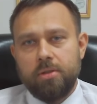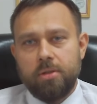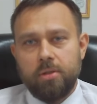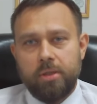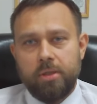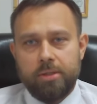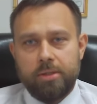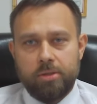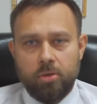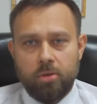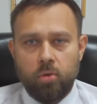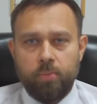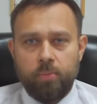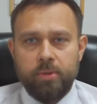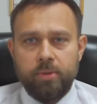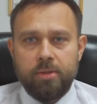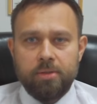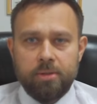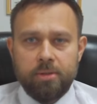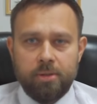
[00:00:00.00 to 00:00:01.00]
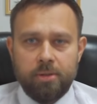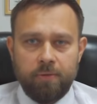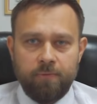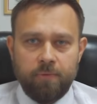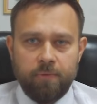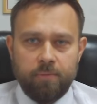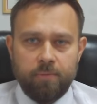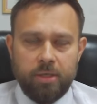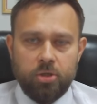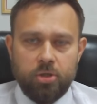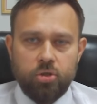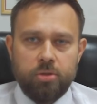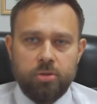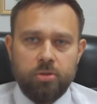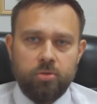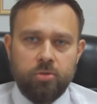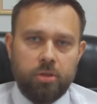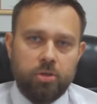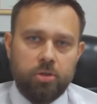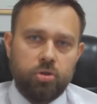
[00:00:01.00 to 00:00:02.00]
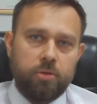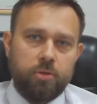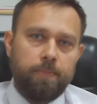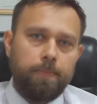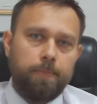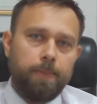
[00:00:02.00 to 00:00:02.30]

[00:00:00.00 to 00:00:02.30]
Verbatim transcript: in its open information in Russia.